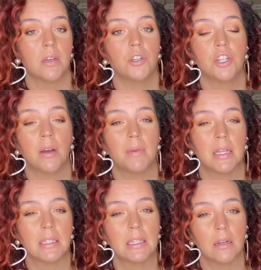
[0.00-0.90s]
She got me that
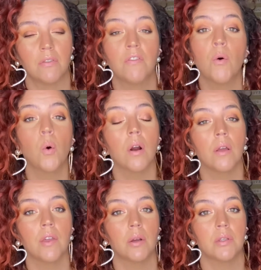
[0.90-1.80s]
set of four
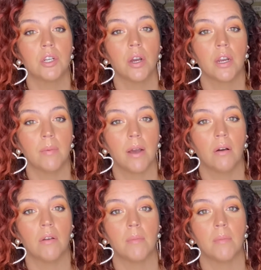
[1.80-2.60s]
that I was talking about in my